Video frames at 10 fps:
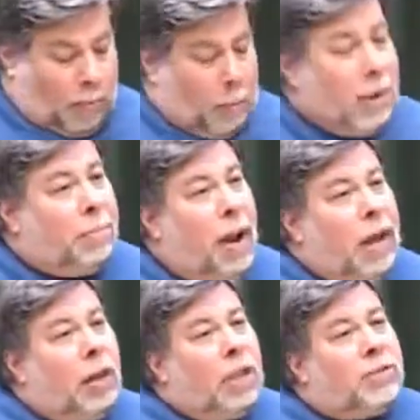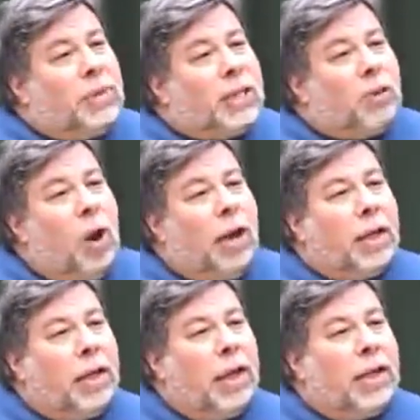and we'd buy lots of
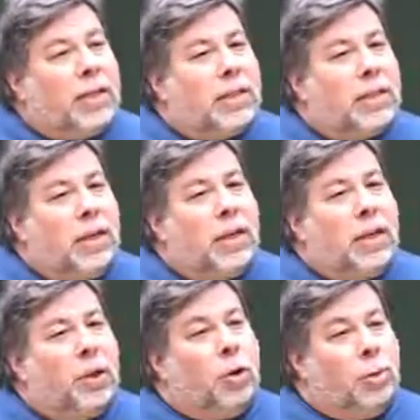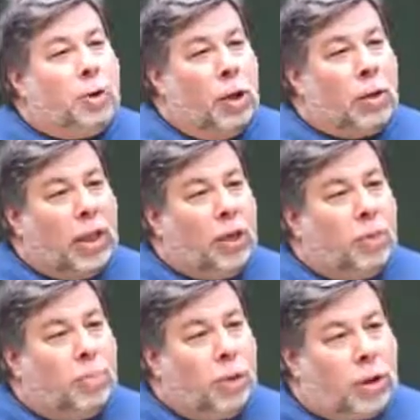electronic kits, and you'd, generally
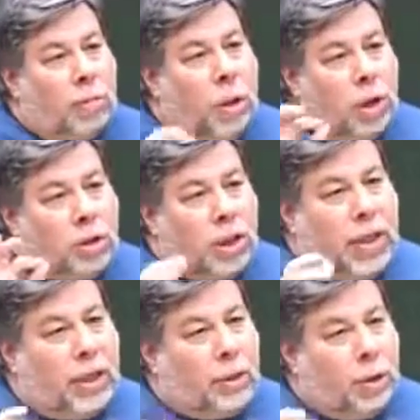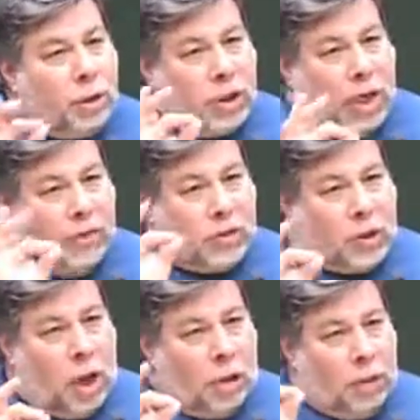you'd put the parts together yourself,
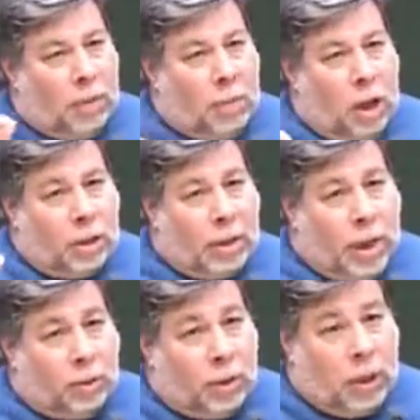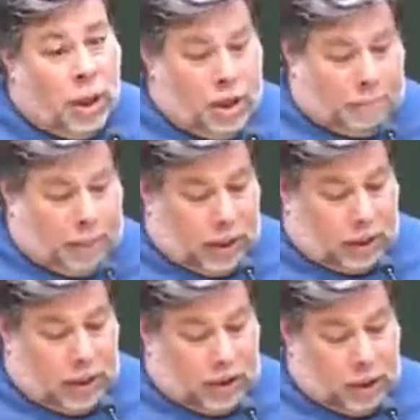solder them all together, and
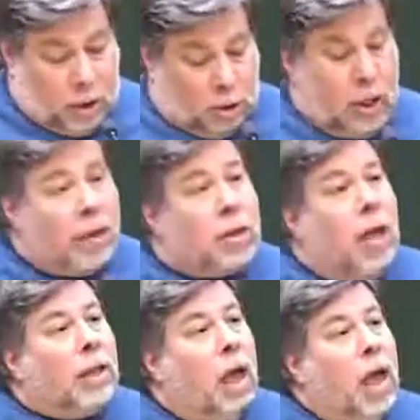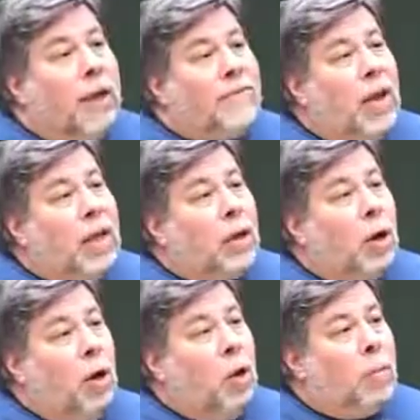build things in those days. The hi fi in
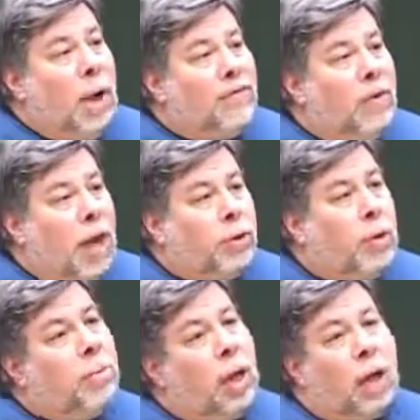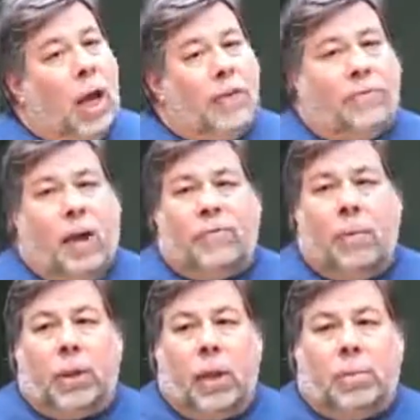our home, my father had bought a hi fi
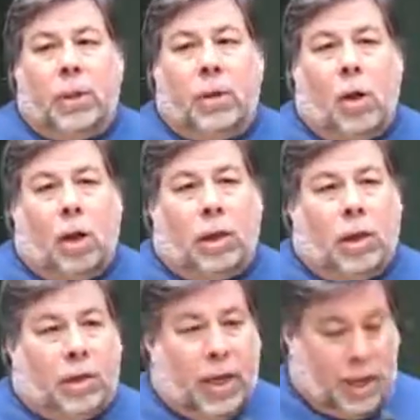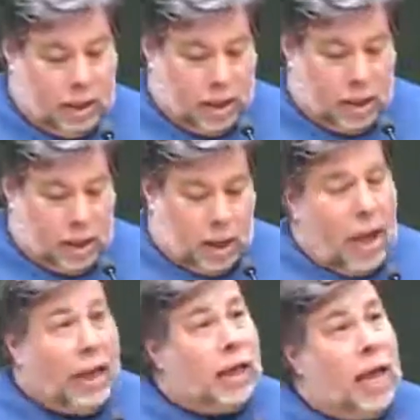from a company called Heathkit,
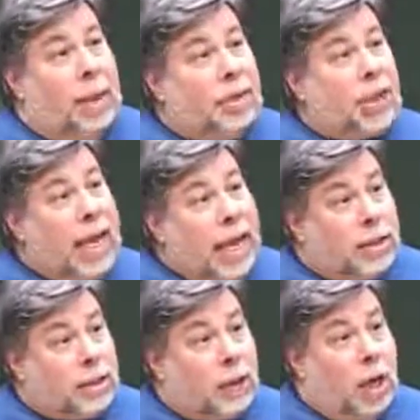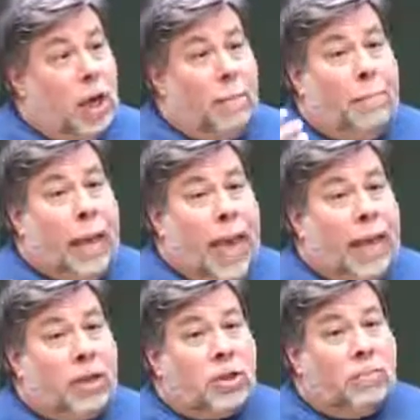and it came as kits
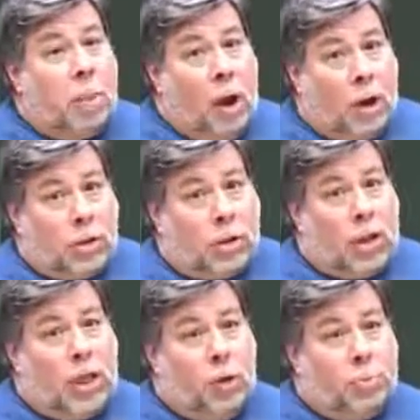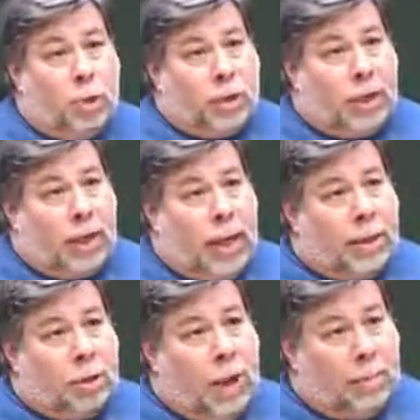bags of parts that you put
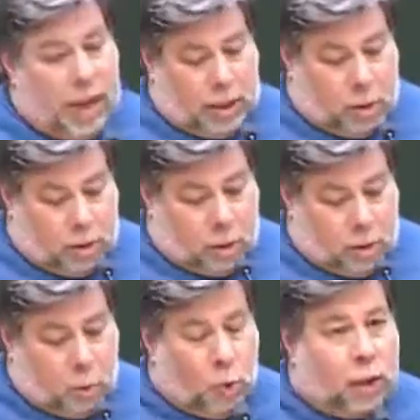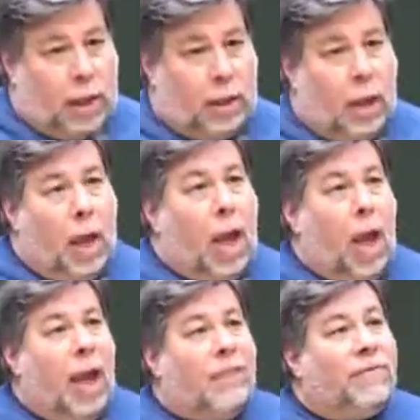together and make your own working
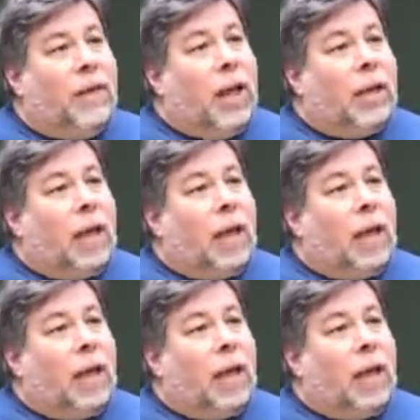hi fi.